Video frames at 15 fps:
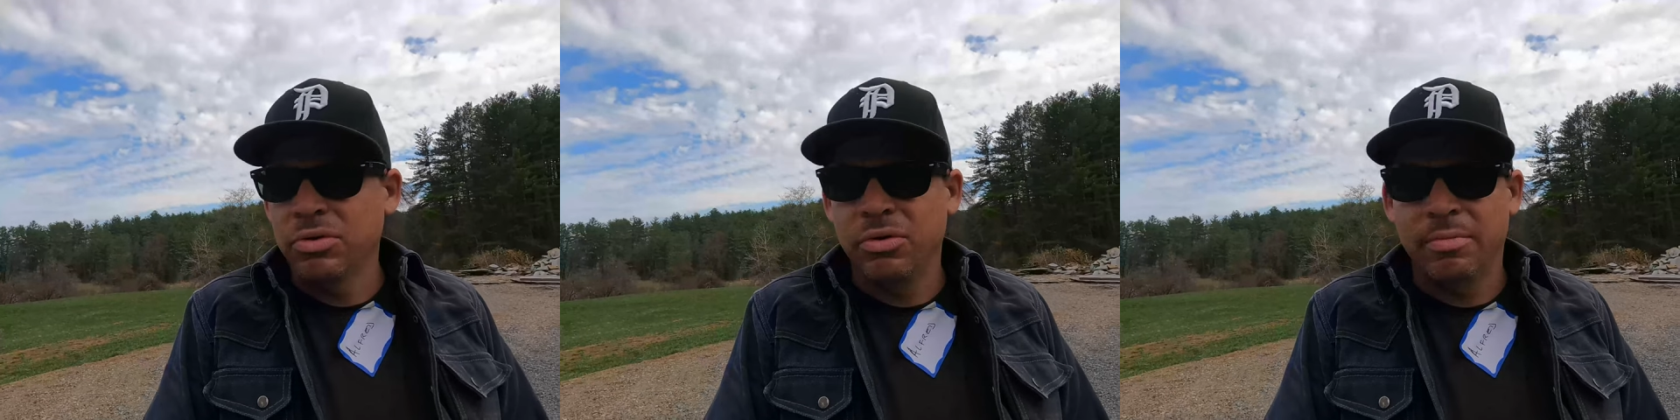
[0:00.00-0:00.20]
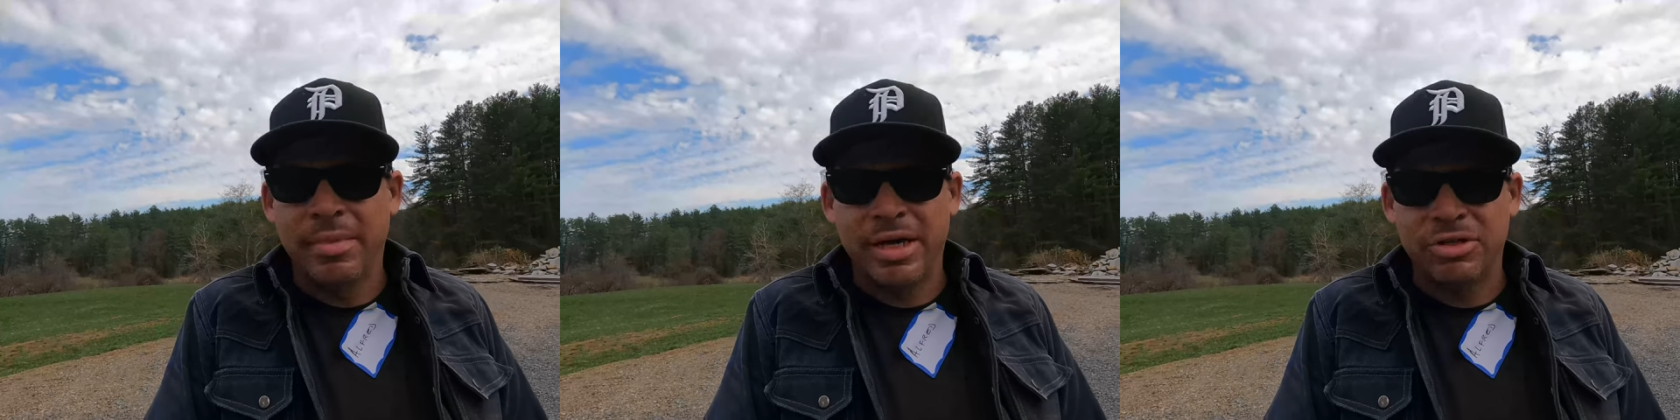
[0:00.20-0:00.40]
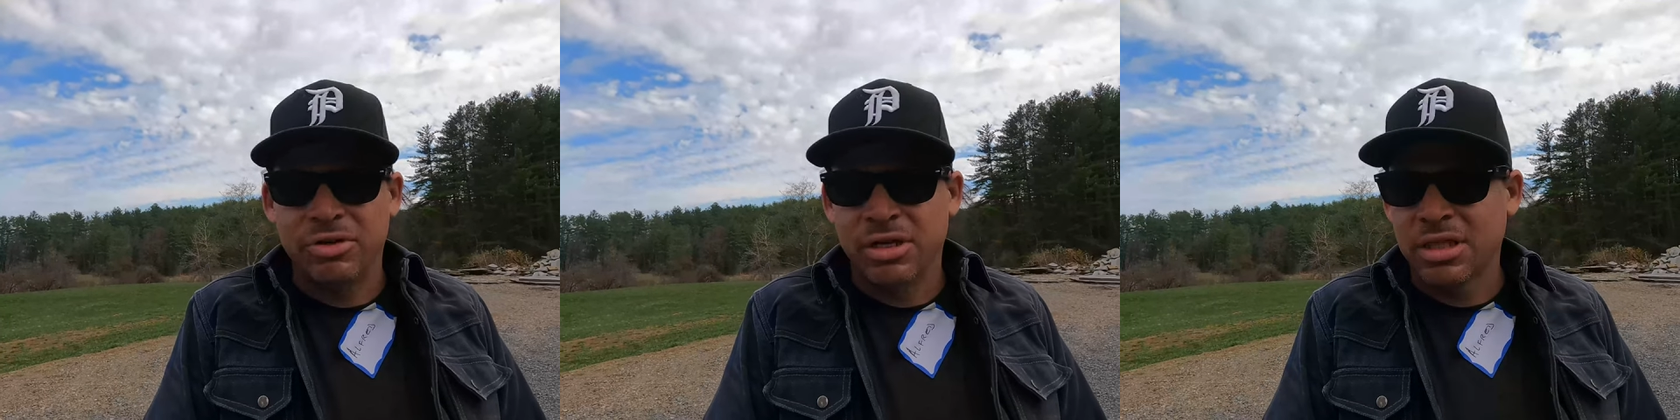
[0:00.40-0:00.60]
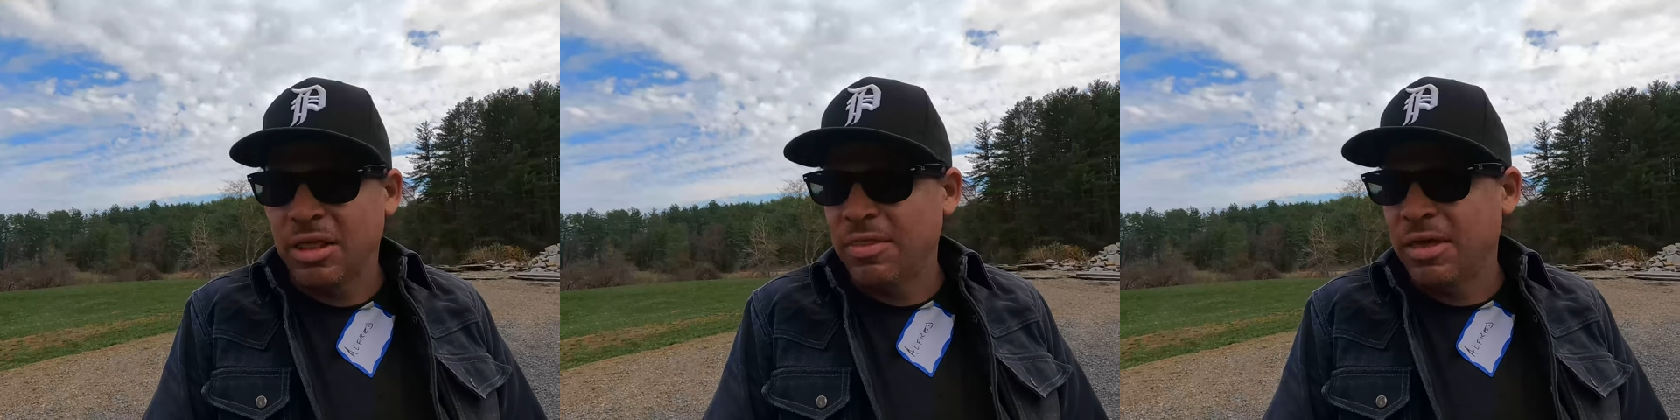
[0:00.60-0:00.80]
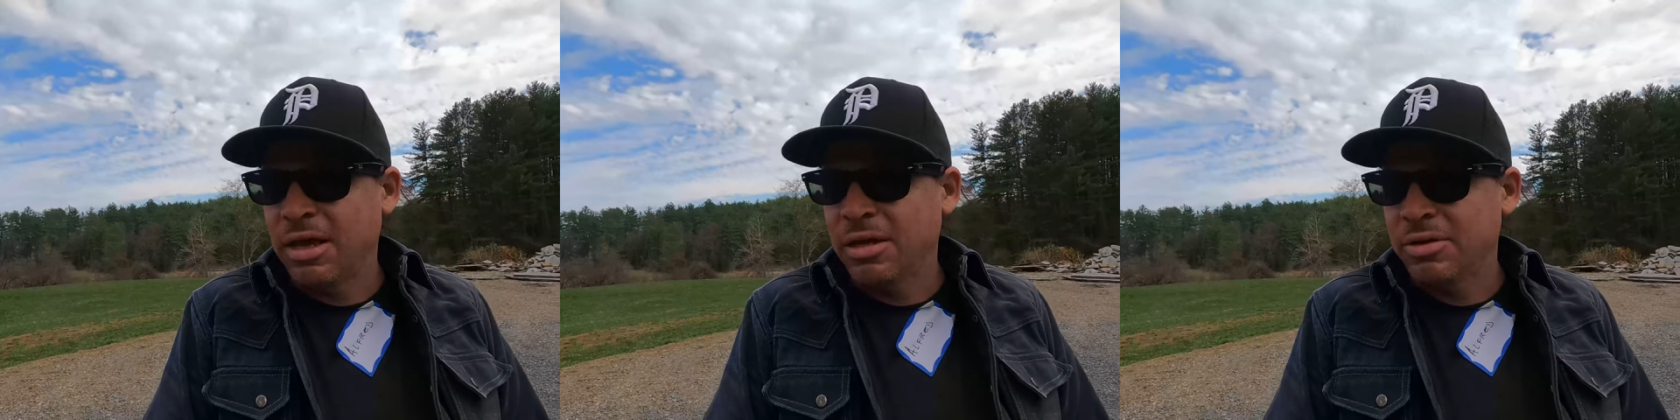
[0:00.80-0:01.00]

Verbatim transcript: to a metric that they